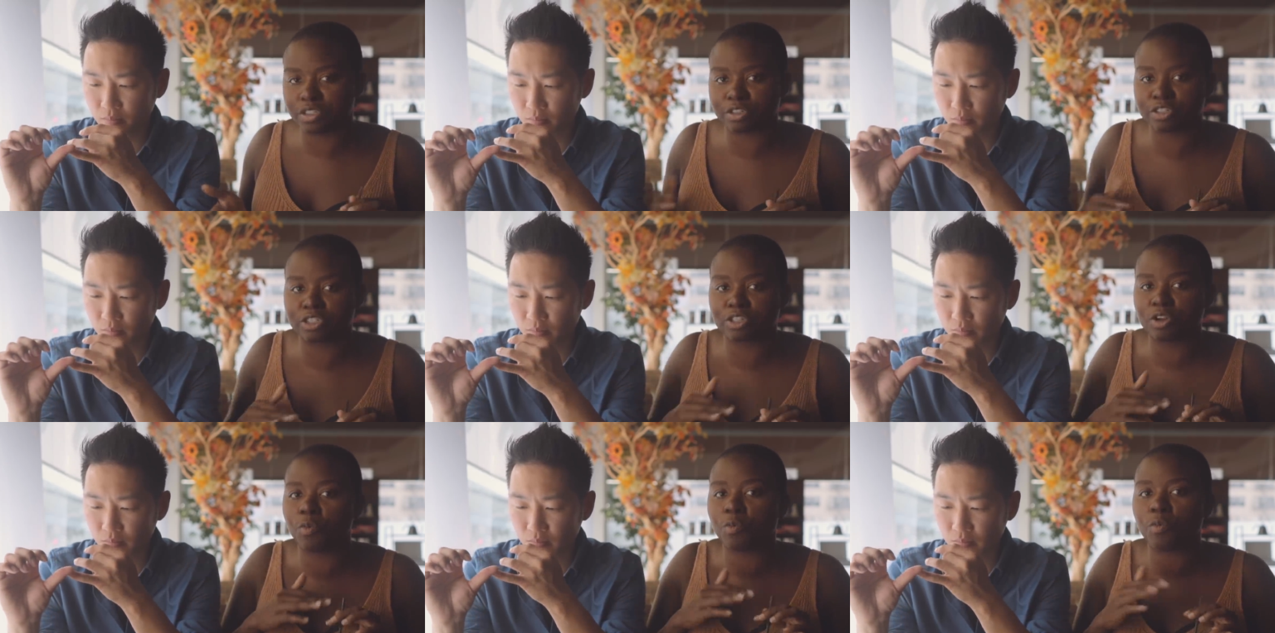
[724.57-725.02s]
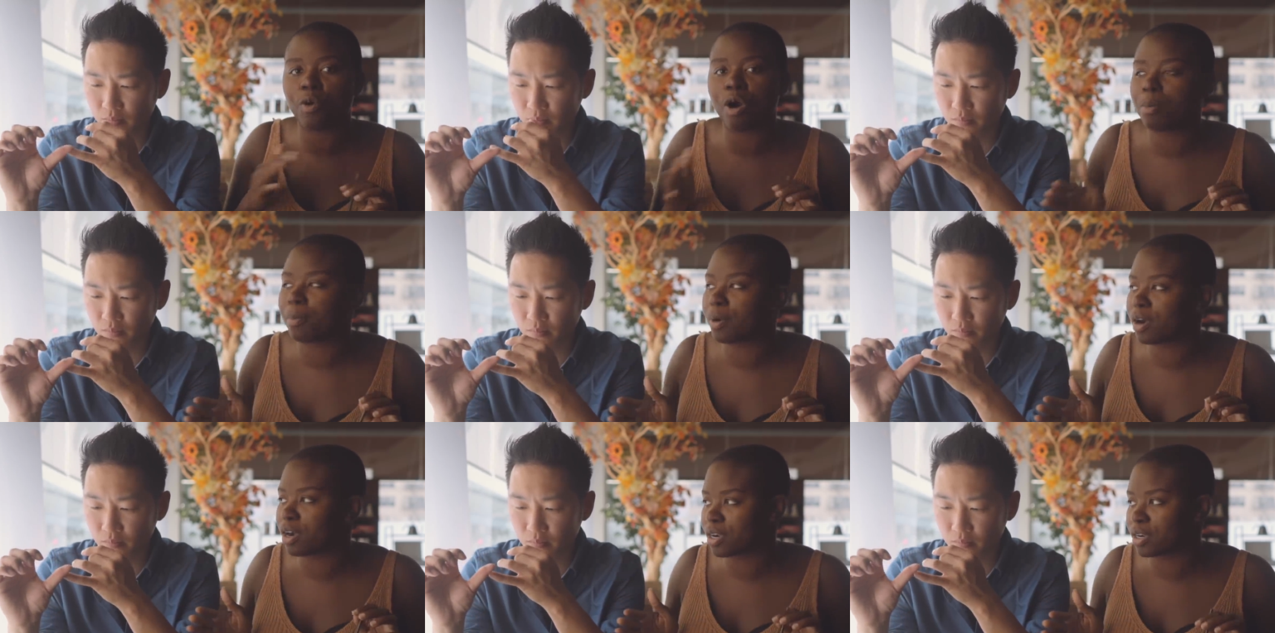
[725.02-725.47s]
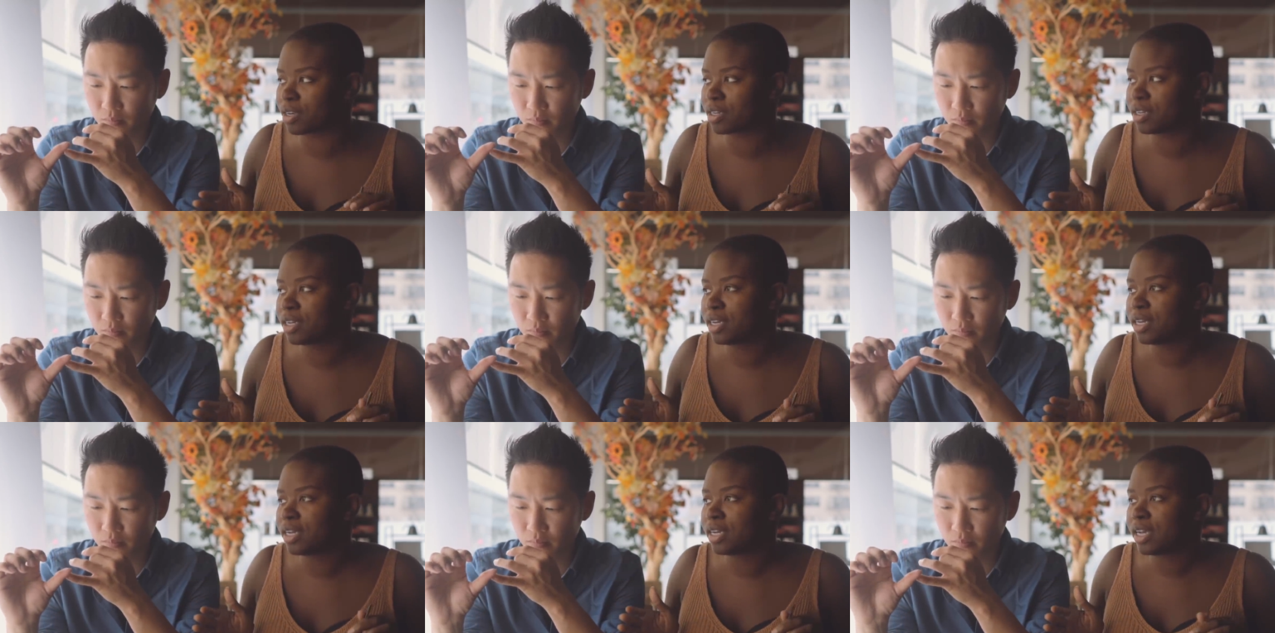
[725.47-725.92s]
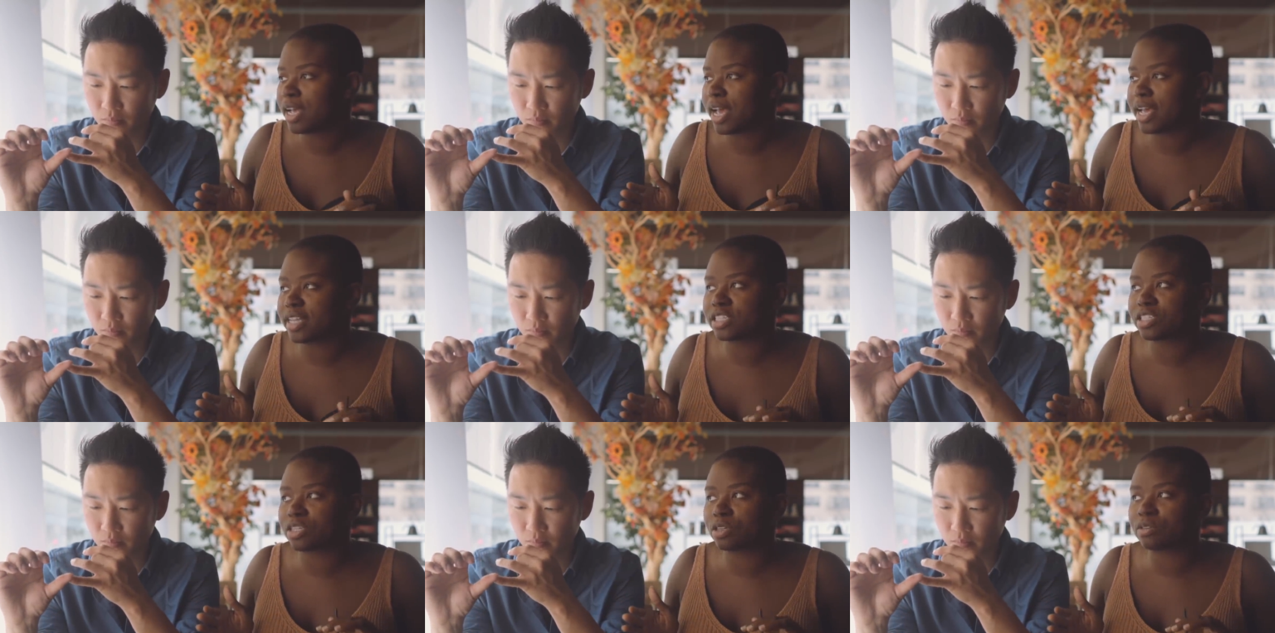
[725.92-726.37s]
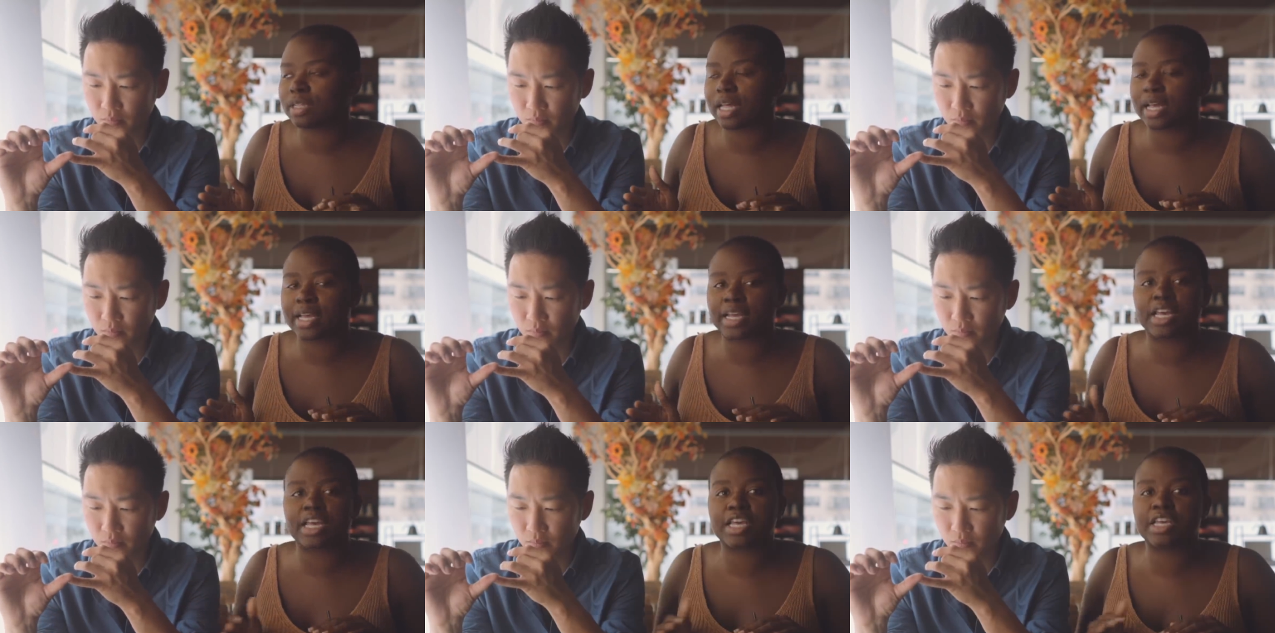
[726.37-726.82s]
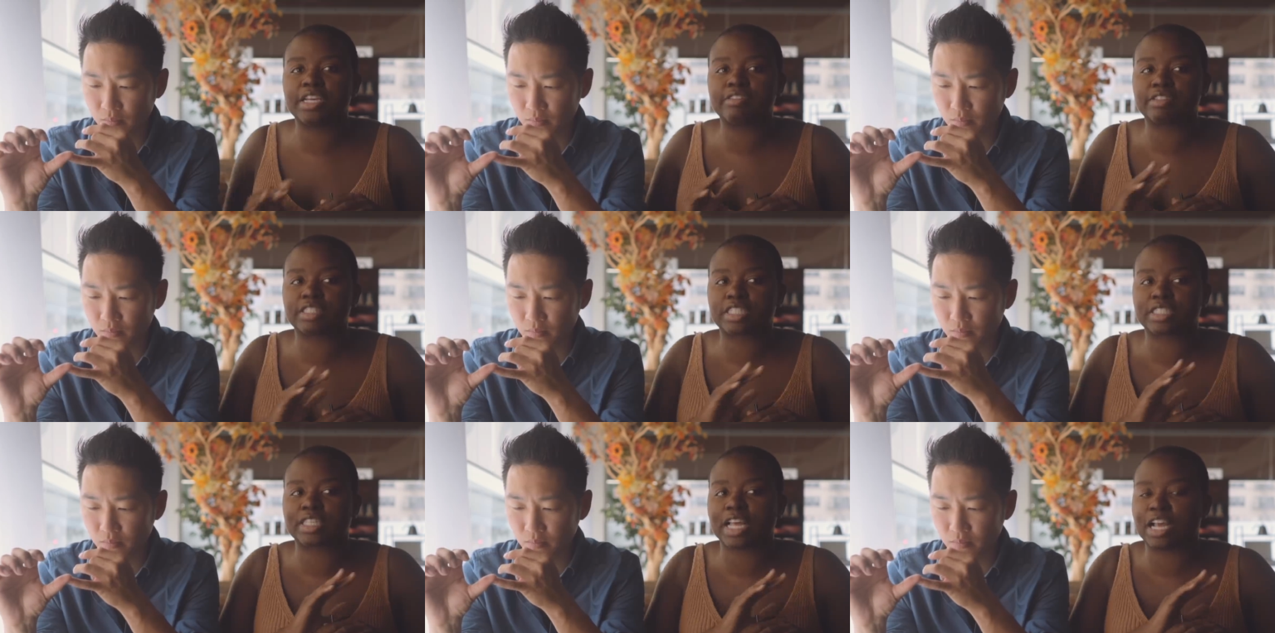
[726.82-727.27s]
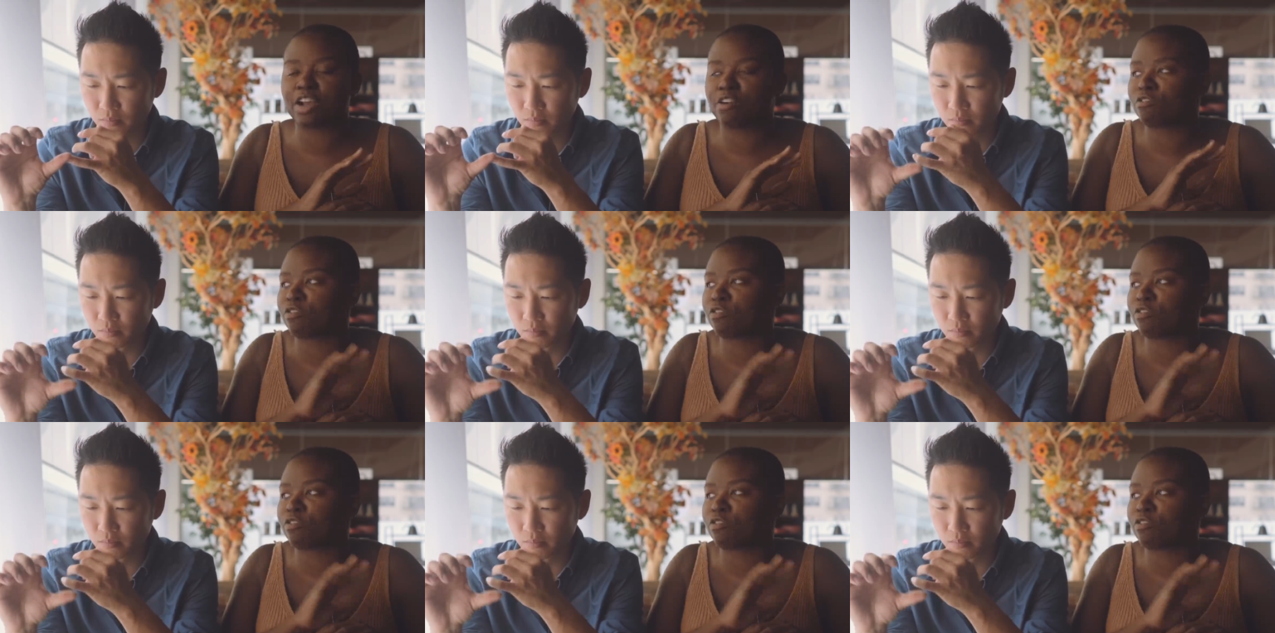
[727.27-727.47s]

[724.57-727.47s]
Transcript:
Speaker 1: There's no Walmart, and so like he was just like